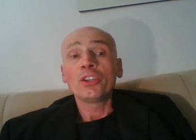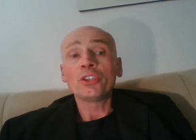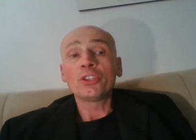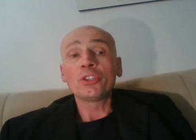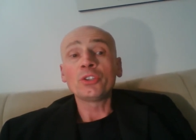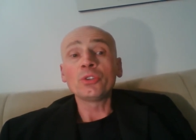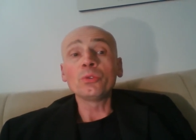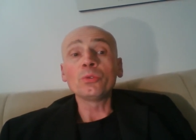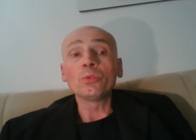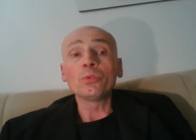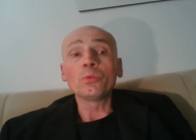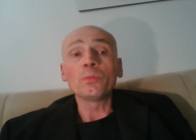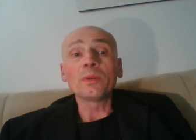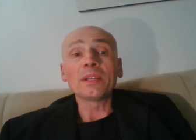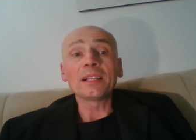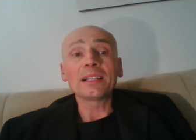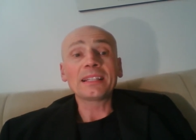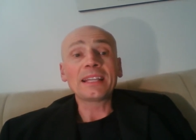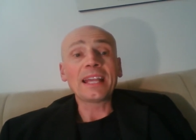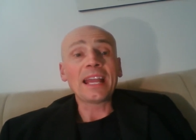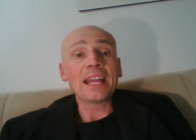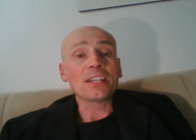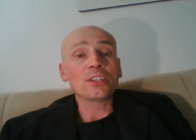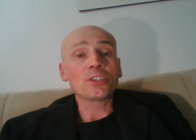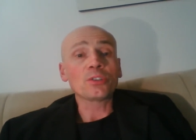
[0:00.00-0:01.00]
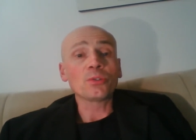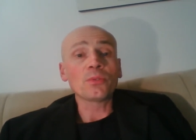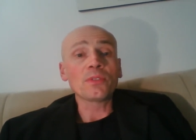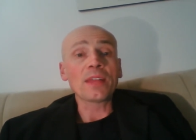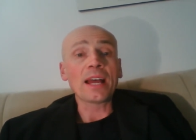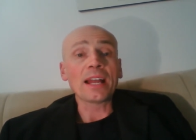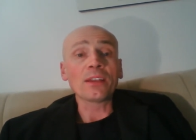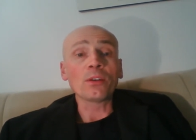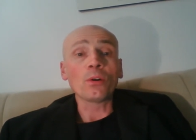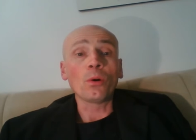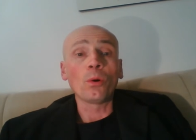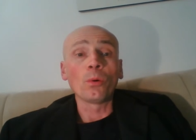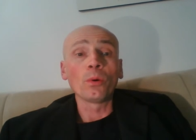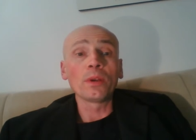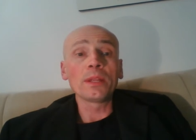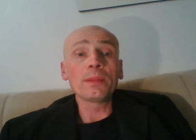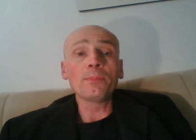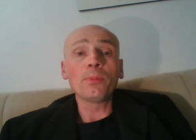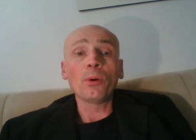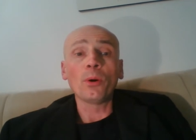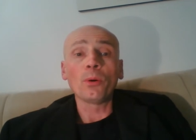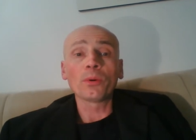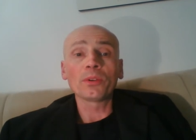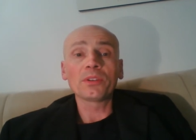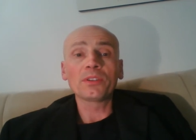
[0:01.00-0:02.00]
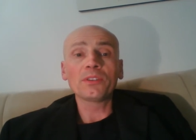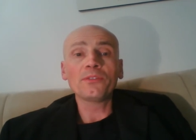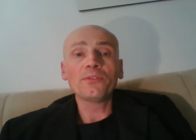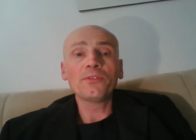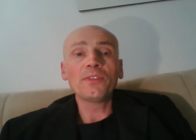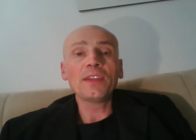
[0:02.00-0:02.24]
You will get to that all important